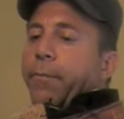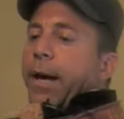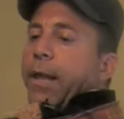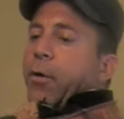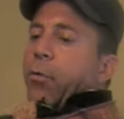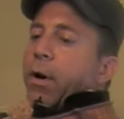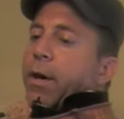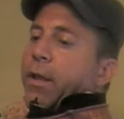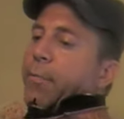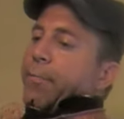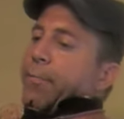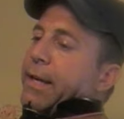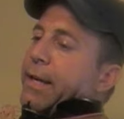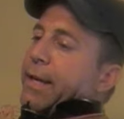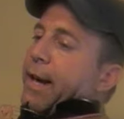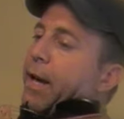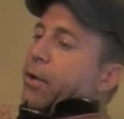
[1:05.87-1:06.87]
by the way, the
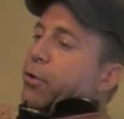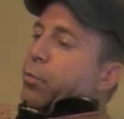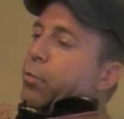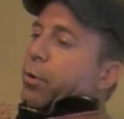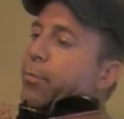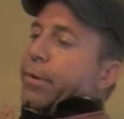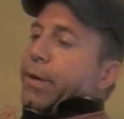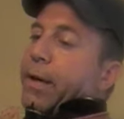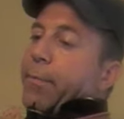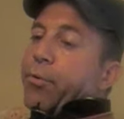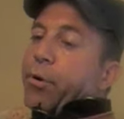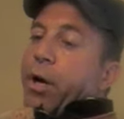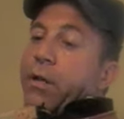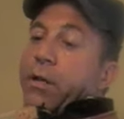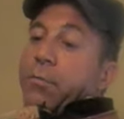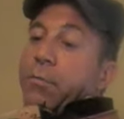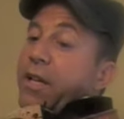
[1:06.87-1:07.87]
B natural would be
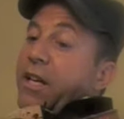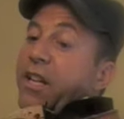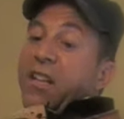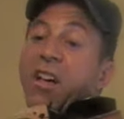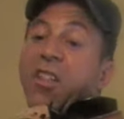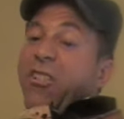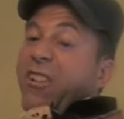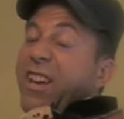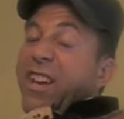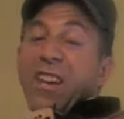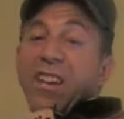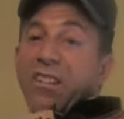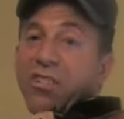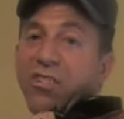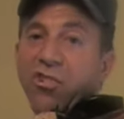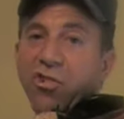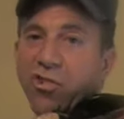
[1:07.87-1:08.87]
approximately another
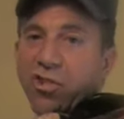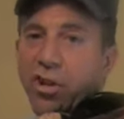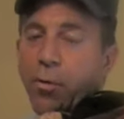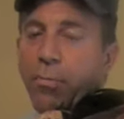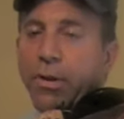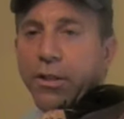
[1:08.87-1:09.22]
inch or so,